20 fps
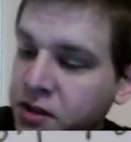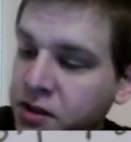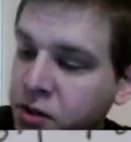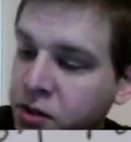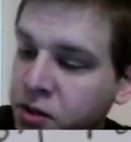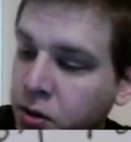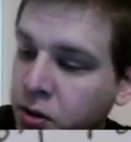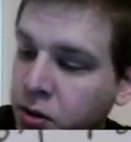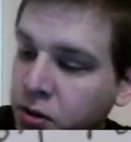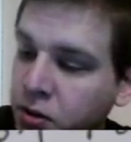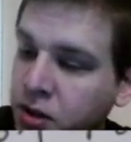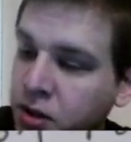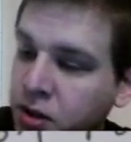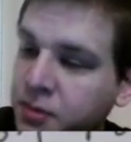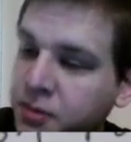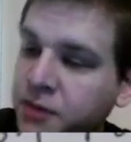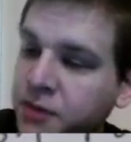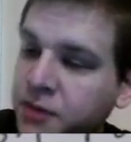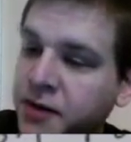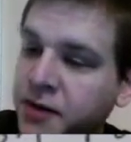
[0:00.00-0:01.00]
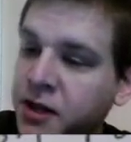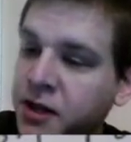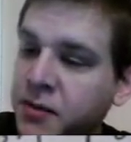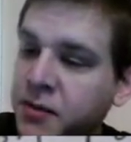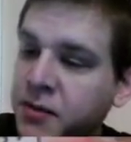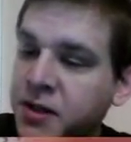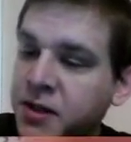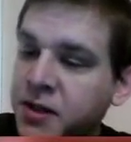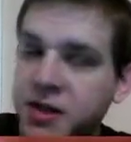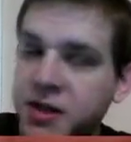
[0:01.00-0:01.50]
the total number of
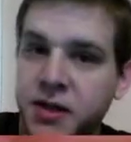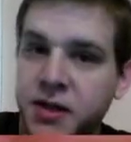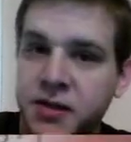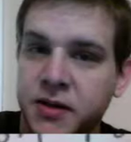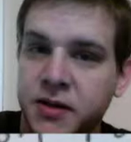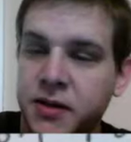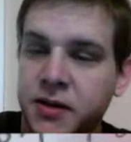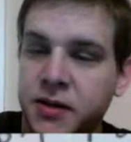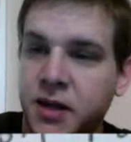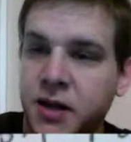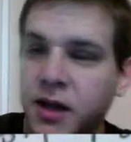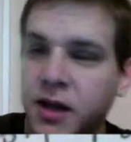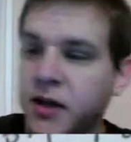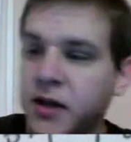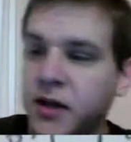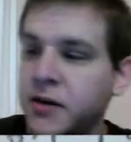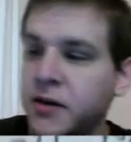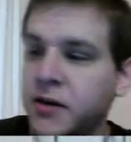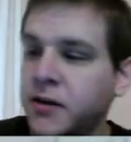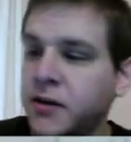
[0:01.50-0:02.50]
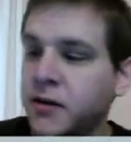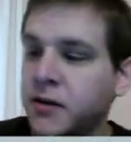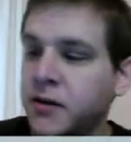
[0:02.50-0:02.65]
elements in